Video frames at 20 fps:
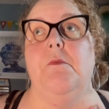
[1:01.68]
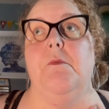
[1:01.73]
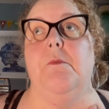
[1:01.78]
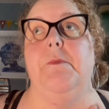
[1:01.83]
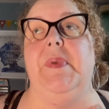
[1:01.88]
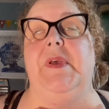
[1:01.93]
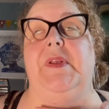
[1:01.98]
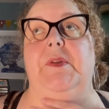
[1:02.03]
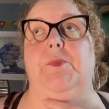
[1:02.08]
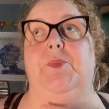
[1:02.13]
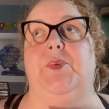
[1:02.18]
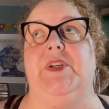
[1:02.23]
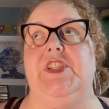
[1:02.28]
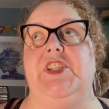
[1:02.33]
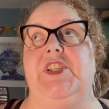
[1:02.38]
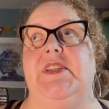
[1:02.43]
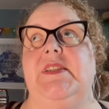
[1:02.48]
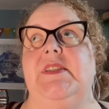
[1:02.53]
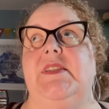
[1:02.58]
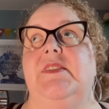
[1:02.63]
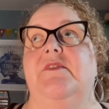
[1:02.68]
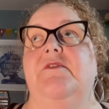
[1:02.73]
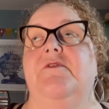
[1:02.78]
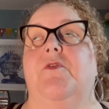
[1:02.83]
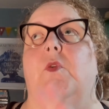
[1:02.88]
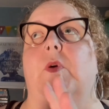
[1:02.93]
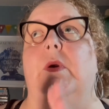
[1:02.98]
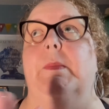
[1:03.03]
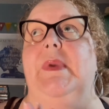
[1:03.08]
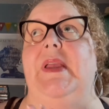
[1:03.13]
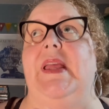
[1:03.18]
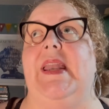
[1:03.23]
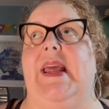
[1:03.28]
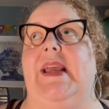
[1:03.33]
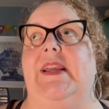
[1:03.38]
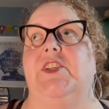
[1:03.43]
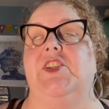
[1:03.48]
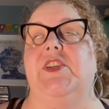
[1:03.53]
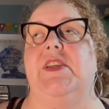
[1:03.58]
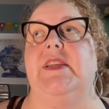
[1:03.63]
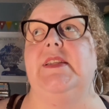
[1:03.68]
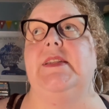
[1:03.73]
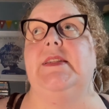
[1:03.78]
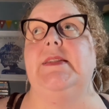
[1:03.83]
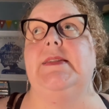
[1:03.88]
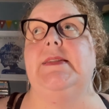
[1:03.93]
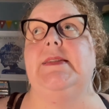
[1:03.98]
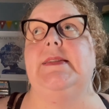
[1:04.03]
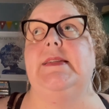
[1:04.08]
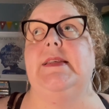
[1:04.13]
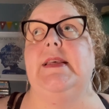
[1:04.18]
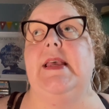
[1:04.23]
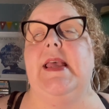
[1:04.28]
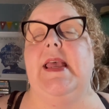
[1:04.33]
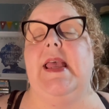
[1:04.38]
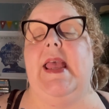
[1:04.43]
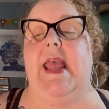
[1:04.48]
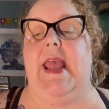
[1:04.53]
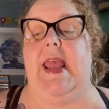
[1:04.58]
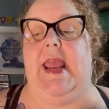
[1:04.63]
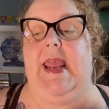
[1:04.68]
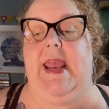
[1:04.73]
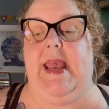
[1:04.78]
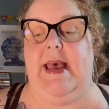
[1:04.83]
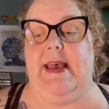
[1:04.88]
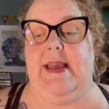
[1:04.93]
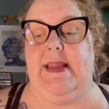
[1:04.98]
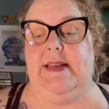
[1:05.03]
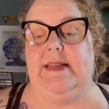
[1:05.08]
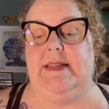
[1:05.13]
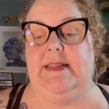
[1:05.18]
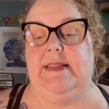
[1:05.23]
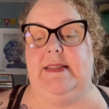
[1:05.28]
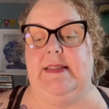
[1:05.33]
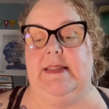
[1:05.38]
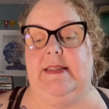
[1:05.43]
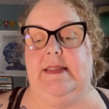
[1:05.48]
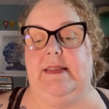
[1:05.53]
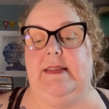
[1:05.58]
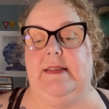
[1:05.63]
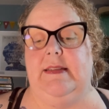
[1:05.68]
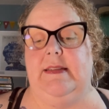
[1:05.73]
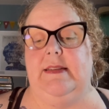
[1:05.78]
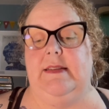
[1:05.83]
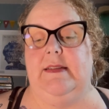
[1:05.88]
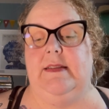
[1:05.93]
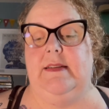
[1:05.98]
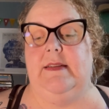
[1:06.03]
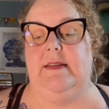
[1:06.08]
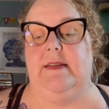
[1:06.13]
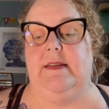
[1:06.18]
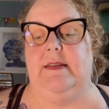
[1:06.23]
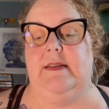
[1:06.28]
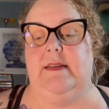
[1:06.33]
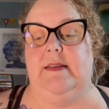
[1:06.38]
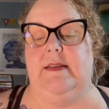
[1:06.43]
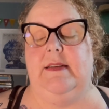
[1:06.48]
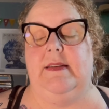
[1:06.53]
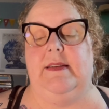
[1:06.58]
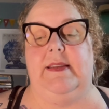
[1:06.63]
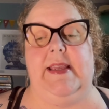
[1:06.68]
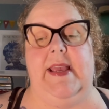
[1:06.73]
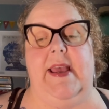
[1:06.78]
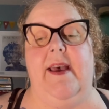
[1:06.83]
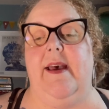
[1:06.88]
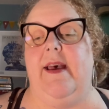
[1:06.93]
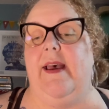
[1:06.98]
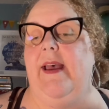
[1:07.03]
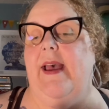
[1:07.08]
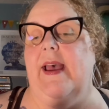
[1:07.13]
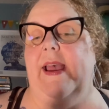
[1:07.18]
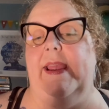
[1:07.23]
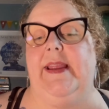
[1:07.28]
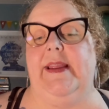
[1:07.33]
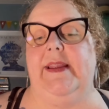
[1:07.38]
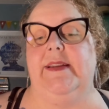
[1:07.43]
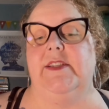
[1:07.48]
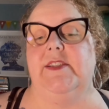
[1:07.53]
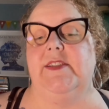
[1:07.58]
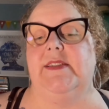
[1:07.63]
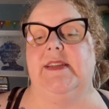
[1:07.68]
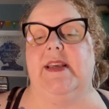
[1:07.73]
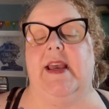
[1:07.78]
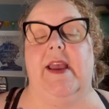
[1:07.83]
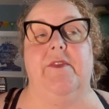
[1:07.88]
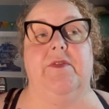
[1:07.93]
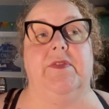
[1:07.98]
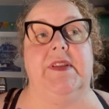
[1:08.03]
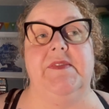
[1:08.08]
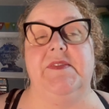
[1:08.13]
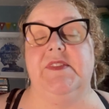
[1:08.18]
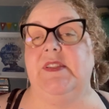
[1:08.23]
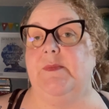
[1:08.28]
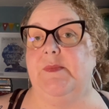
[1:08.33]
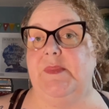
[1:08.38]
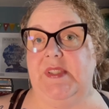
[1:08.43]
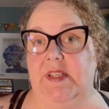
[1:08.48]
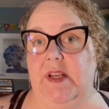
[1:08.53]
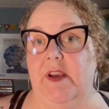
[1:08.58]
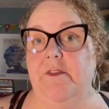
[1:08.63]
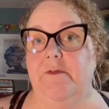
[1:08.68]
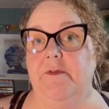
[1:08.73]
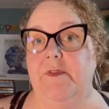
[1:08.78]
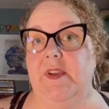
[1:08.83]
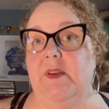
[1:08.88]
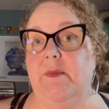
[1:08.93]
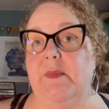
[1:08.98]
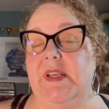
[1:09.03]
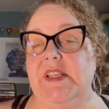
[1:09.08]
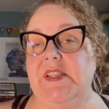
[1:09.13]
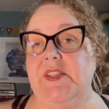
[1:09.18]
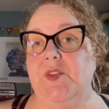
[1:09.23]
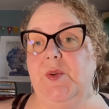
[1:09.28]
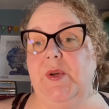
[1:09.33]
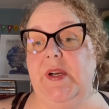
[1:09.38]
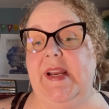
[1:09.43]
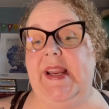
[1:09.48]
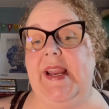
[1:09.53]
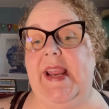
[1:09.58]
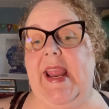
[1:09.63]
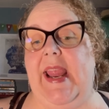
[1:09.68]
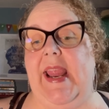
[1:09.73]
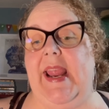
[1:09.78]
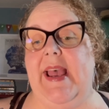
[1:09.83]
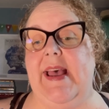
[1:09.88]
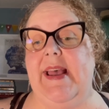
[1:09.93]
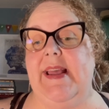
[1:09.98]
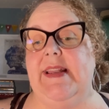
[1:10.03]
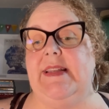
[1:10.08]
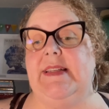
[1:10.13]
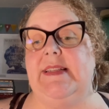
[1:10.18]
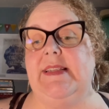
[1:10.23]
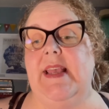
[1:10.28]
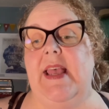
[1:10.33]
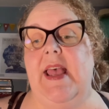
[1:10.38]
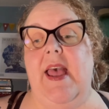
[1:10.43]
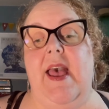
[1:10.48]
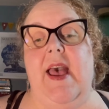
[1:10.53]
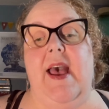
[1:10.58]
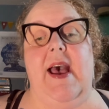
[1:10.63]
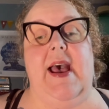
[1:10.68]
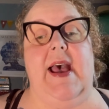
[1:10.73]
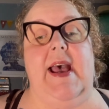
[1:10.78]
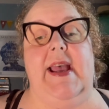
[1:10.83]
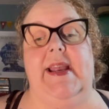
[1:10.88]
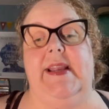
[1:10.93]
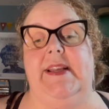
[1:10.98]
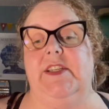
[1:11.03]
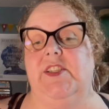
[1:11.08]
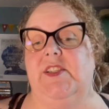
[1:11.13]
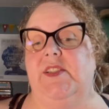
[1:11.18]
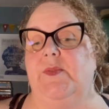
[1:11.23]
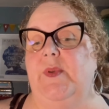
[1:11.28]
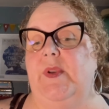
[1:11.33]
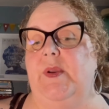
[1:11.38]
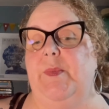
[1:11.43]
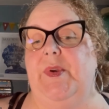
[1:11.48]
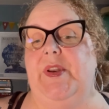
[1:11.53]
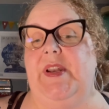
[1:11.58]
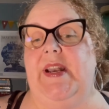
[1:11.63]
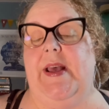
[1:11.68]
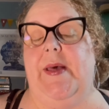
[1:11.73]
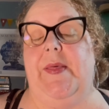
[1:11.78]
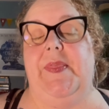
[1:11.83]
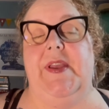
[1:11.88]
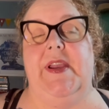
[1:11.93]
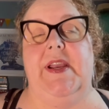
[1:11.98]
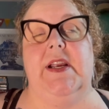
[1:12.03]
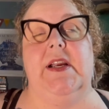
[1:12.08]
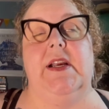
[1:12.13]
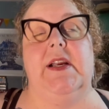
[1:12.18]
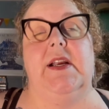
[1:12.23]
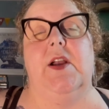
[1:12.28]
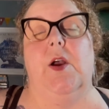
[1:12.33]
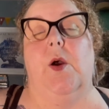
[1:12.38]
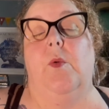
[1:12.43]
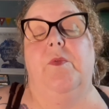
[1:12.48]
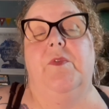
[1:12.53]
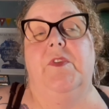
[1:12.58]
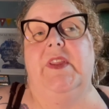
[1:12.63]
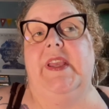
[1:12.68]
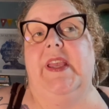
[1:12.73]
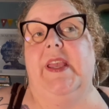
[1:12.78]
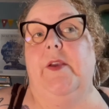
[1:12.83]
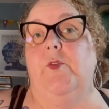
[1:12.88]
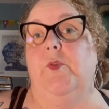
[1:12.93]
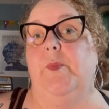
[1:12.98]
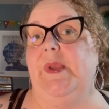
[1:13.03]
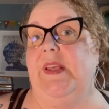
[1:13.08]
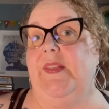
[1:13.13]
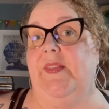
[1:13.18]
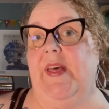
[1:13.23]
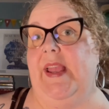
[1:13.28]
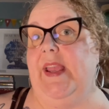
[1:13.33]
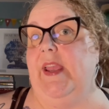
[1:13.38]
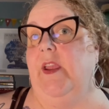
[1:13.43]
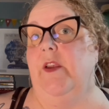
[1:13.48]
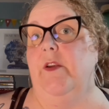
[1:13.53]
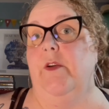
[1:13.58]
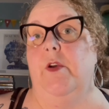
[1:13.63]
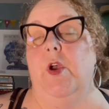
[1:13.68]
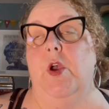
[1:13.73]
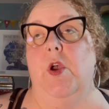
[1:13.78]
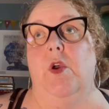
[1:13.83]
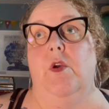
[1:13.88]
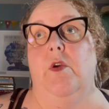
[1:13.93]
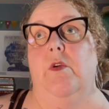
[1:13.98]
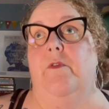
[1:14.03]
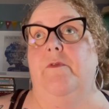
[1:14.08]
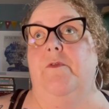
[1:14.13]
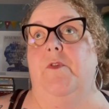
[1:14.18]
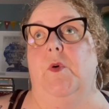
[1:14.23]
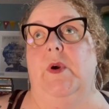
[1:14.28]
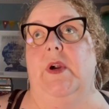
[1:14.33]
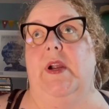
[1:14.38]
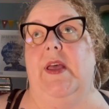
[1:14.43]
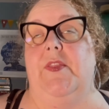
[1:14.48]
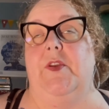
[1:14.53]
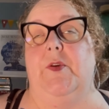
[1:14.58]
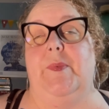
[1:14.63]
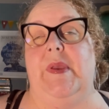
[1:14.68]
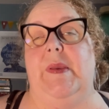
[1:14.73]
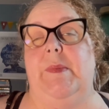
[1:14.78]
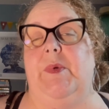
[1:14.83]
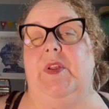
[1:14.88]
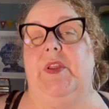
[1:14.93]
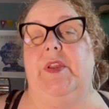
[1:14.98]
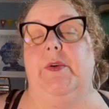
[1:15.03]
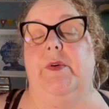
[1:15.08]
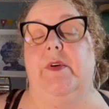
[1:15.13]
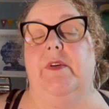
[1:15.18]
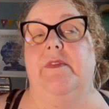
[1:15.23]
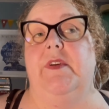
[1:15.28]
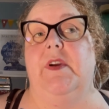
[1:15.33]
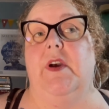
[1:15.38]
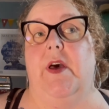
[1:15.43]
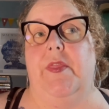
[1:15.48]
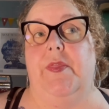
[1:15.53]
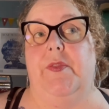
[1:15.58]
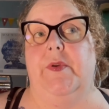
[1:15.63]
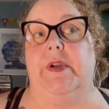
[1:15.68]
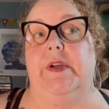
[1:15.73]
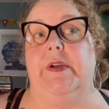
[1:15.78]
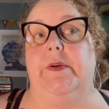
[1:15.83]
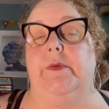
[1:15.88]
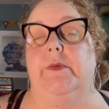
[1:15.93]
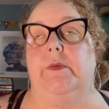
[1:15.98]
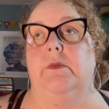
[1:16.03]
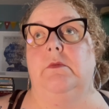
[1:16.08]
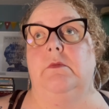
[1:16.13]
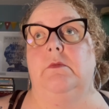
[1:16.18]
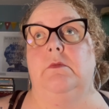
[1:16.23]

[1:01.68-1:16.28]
build bridges, form connections, and yeah, I just, I've lived some stuff in my story and I just want to put it out there. Hopefully it will be a light for other people who have gone through